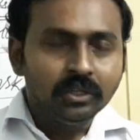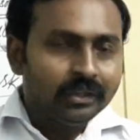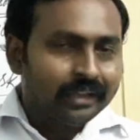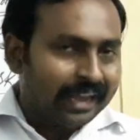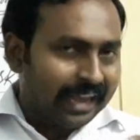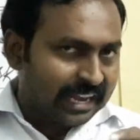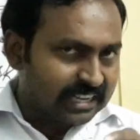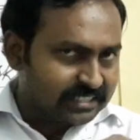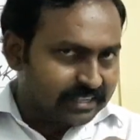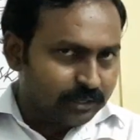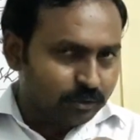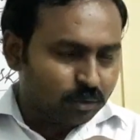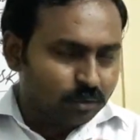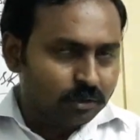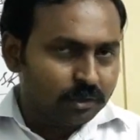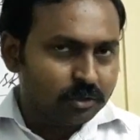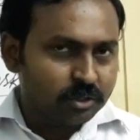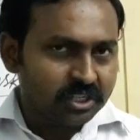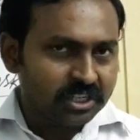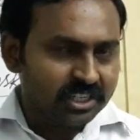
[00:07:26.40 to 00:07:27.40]
As I told
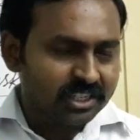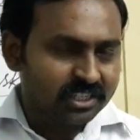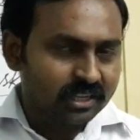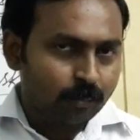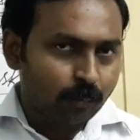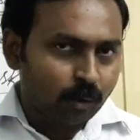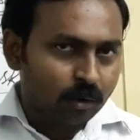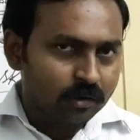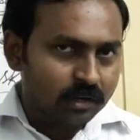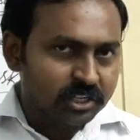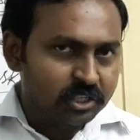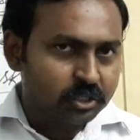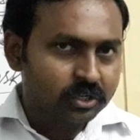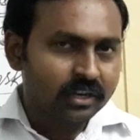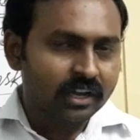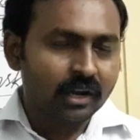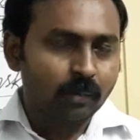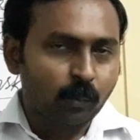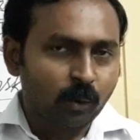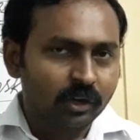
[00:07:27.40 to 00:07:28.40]
you, she is a Polish
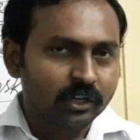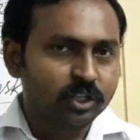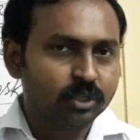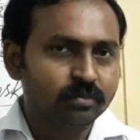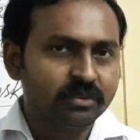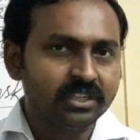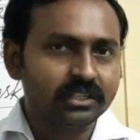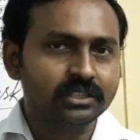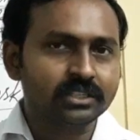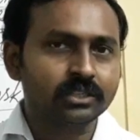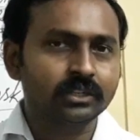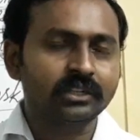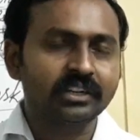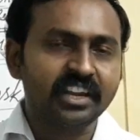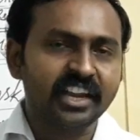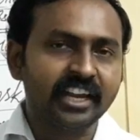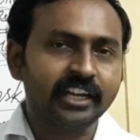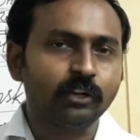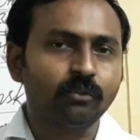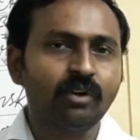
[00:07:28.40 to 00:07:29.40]
girl. Polish means
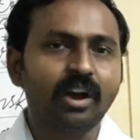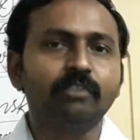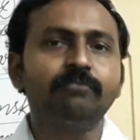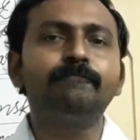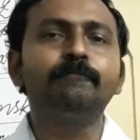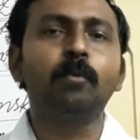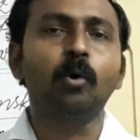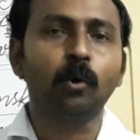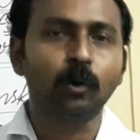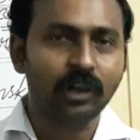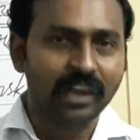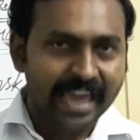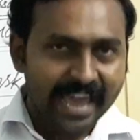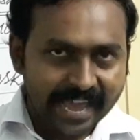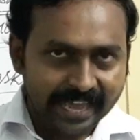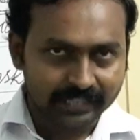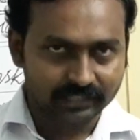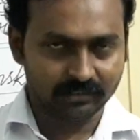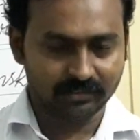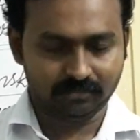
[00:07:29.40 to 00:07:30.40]
native of
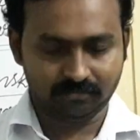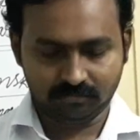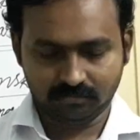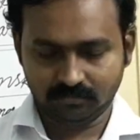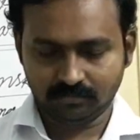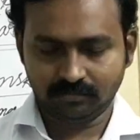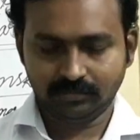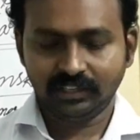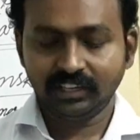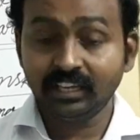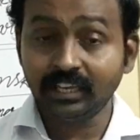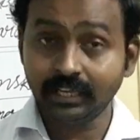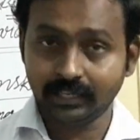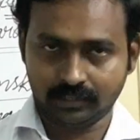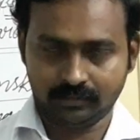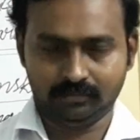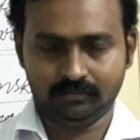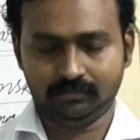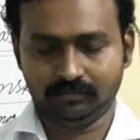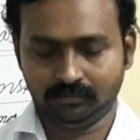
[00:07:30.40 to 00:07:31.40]
Poland.
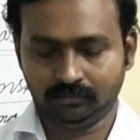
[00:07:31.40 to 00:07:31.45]
Here,